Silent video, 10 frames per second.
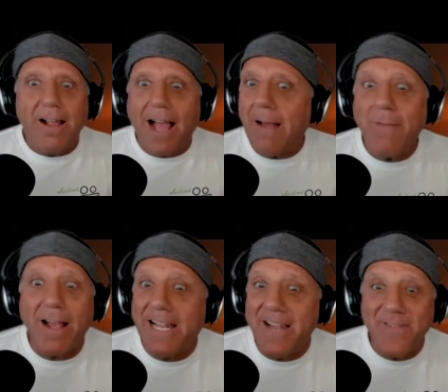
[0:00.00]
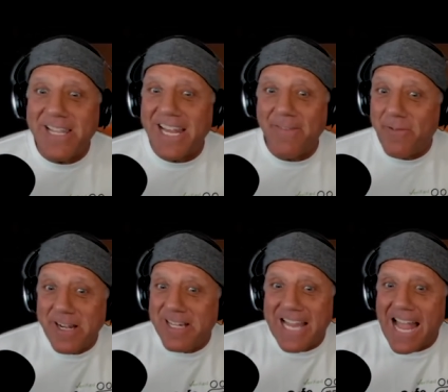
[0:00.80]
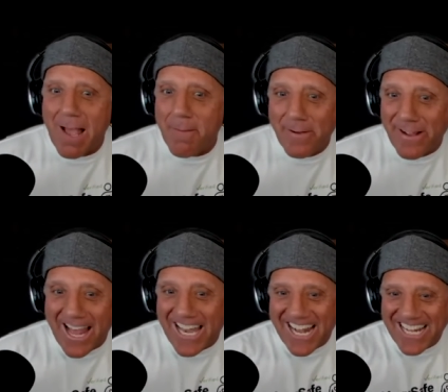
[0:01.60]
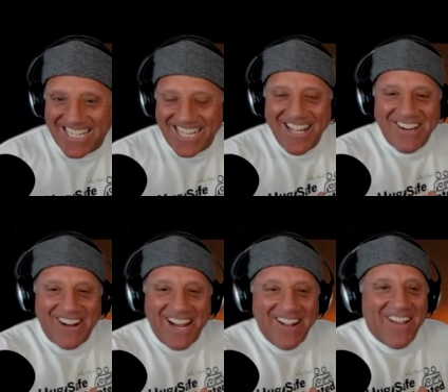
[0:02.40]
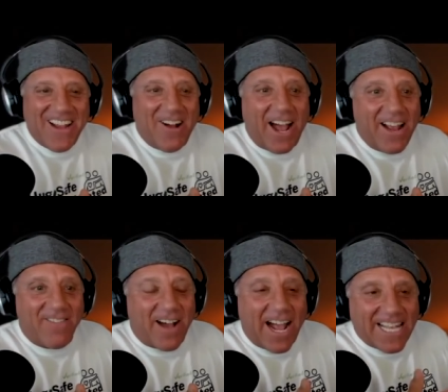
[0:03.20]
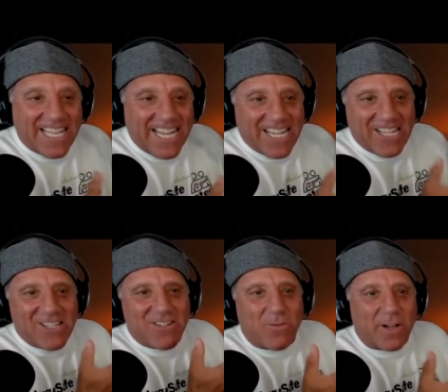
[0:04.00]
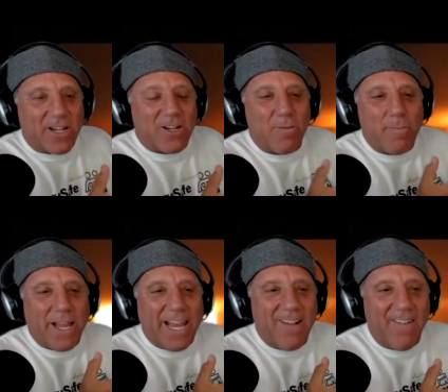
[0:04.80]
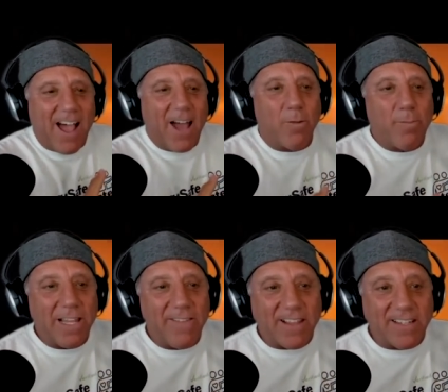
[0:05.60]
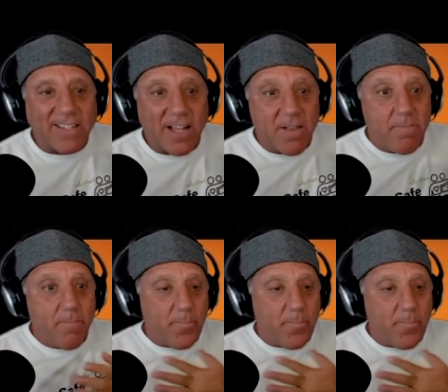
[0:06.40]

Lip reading: I'm not going to even take a friggin' stab at it. Right. I have ideas of what it could be. I don't believe that the sun